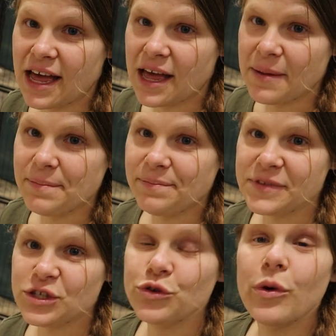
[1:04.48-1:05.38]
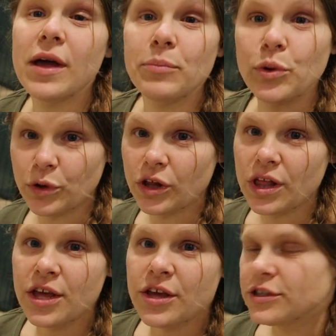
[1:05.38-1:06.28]
um, to a
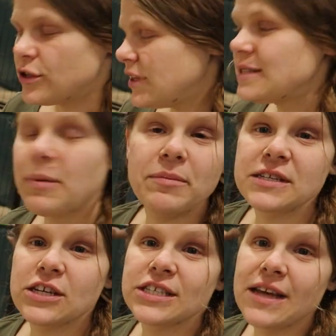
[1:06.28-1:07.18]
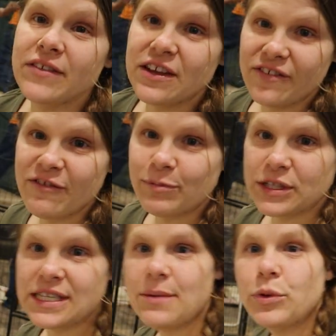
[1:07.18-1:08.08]
poodle. So these puppies are seventy-five
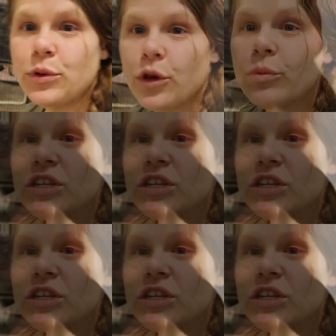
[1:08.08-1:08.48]
percent poodle.